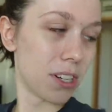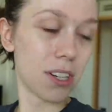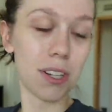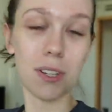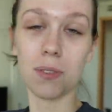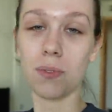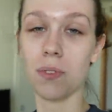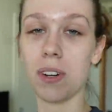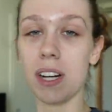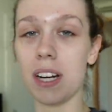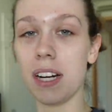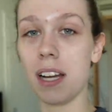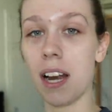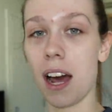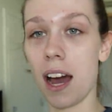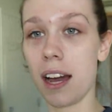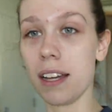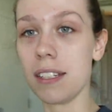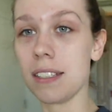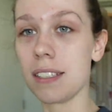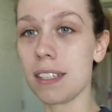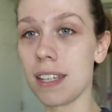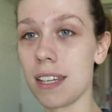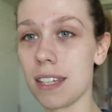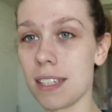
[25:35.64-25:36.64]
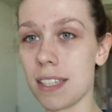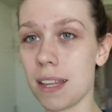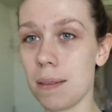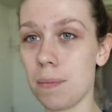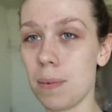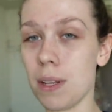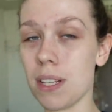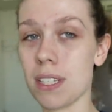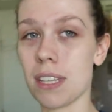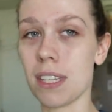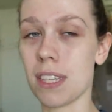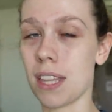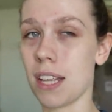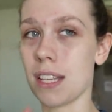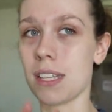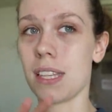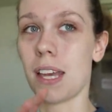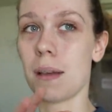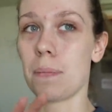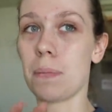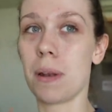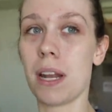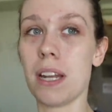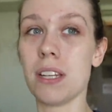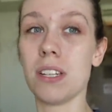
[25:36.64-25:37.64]
is really nice, because that means that there's
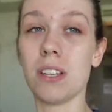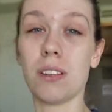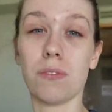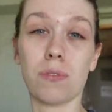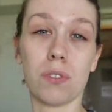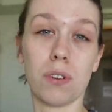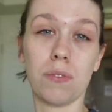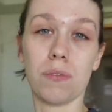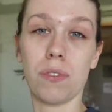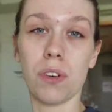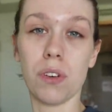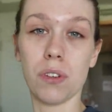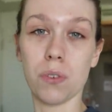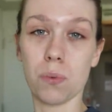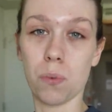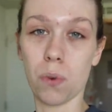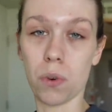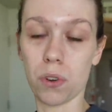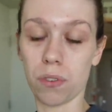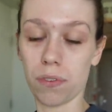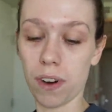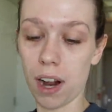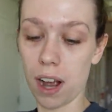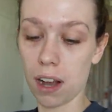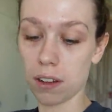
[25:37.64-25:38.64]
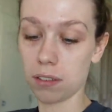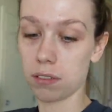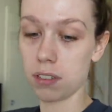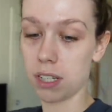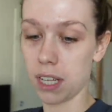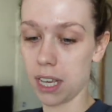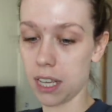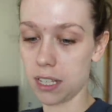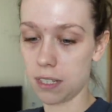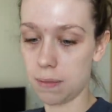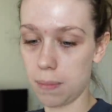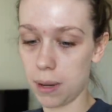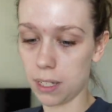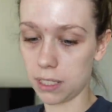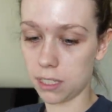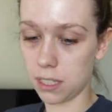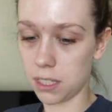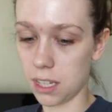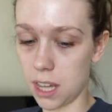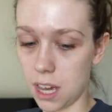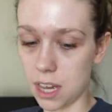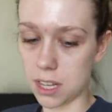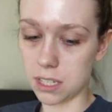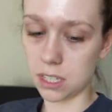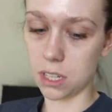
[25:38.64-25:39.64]
like plenty of room for you to walk around, to get some
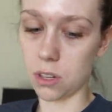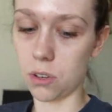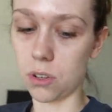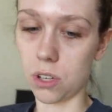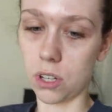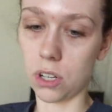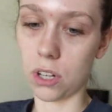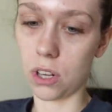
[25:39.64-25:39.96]
exercise. You can